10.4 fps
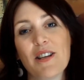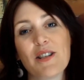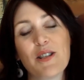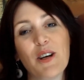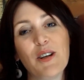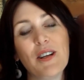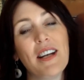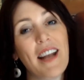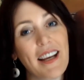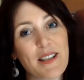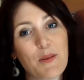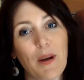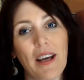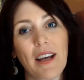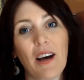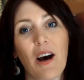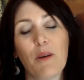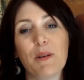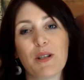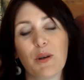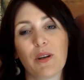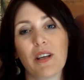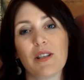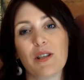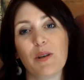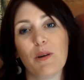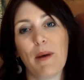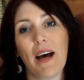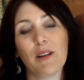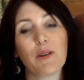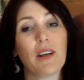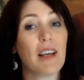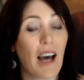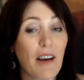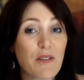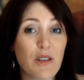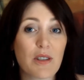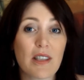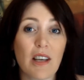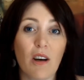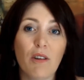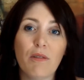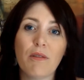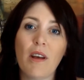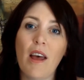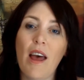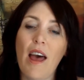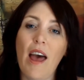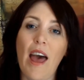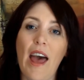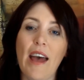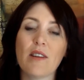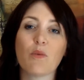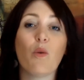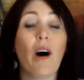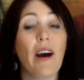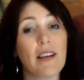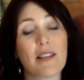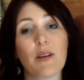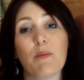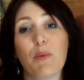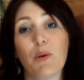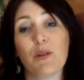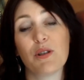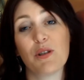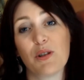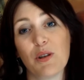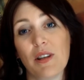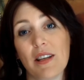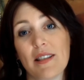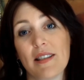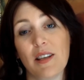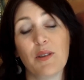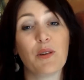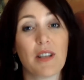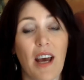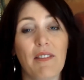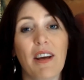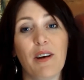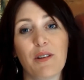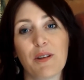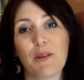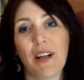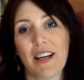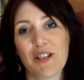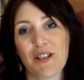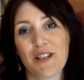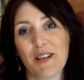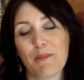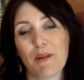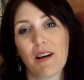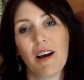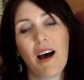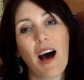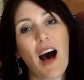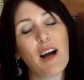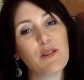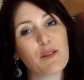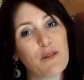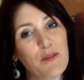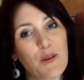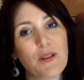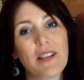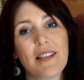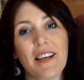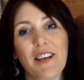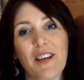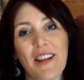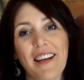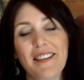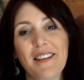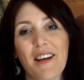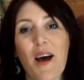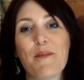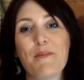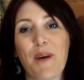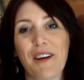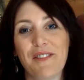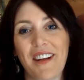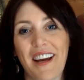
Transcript: So next week I'll be talking to you about looking after yourself and why it's so important to do this in order to have a healthy relationship. I look forward to seeing you then. Bye for